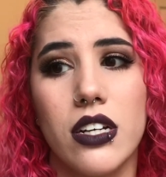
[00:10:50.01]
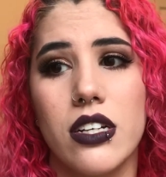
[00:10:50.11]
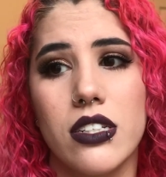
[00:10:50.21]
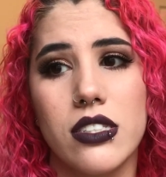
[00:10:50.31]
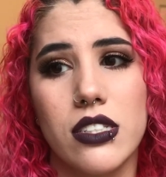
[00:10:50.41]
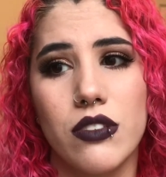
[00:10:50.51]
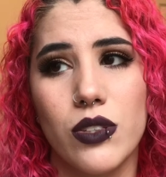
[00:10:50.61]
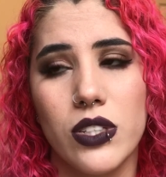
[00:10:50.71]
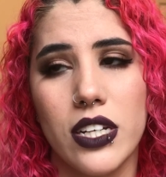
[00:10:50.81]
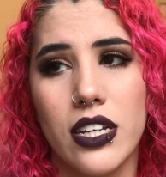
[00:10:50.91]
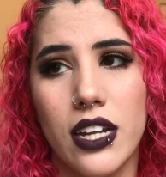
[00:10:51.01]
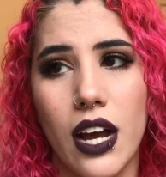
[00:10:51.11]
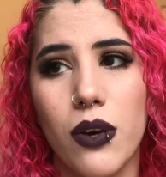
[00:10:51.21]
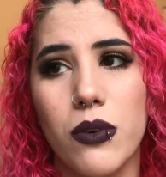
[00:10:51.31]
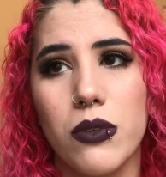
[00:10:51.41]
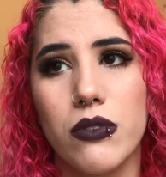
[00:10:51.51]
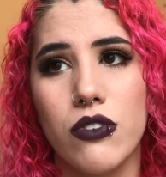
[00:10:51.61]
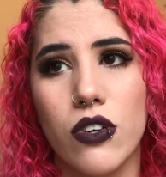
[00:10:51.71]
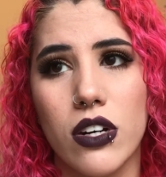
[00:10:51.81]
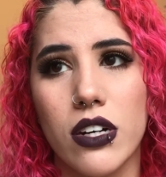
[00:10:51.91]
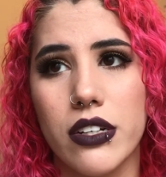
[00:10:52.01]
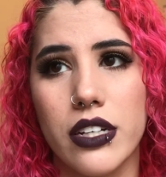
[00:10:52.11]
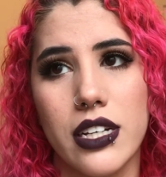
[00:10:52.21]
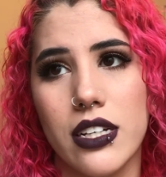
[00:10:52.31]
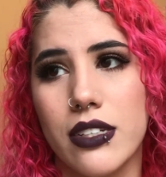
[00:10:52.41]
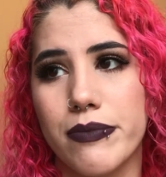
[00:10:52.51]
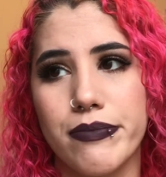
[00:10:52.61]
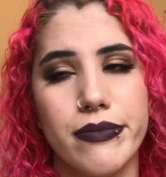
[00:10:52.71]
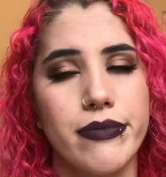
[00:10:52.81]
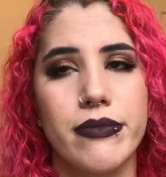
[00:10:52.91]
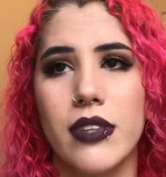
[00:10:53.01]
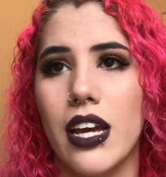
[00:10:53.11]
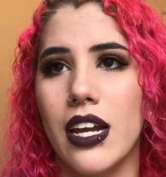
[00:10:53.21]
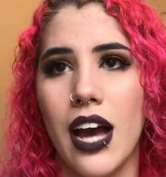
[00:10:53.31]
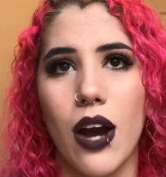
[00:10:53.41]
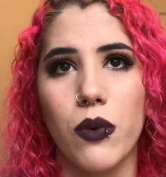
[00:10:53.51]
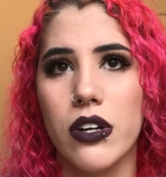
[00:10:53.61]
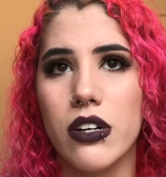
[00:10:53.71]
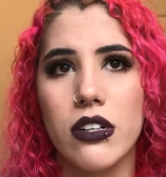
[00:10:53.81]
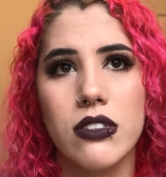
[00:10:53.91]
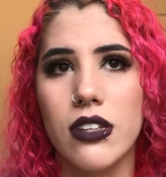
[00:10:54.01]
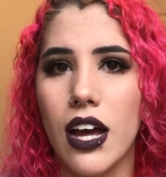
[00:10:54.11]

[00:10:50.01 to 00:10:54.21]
Because if you take it out for like an hour